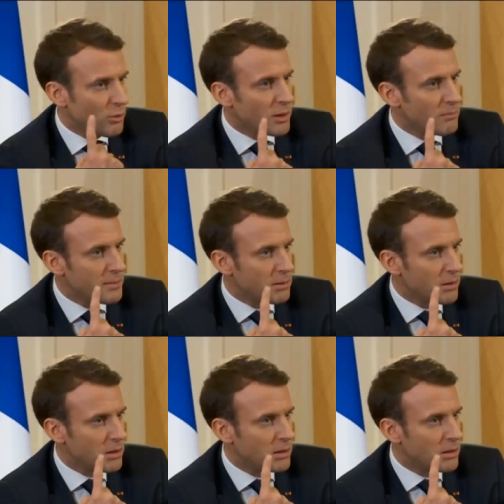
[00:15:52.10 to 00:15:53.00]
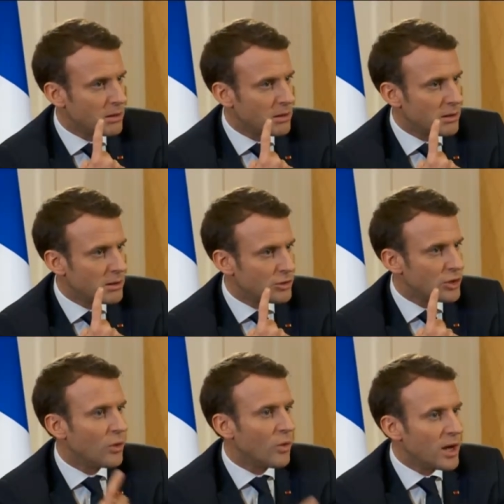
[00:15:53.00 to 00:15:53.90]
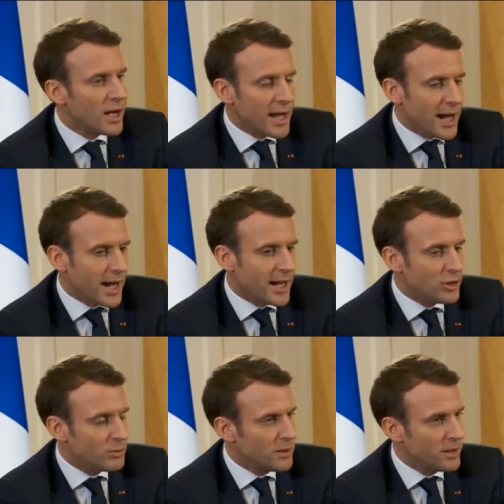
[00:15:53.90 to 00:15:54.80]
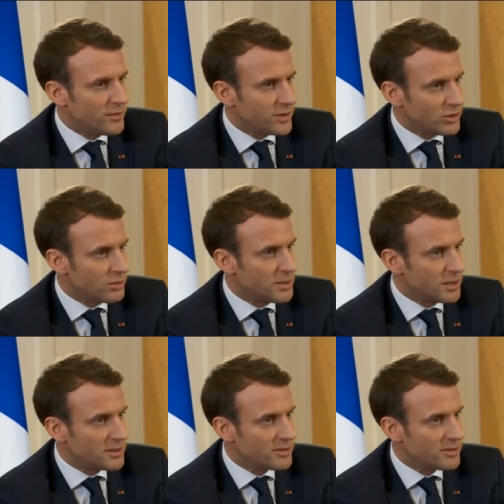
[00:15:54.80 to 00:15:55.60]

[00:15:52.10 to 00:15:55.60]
for one people. So I do believe that's a big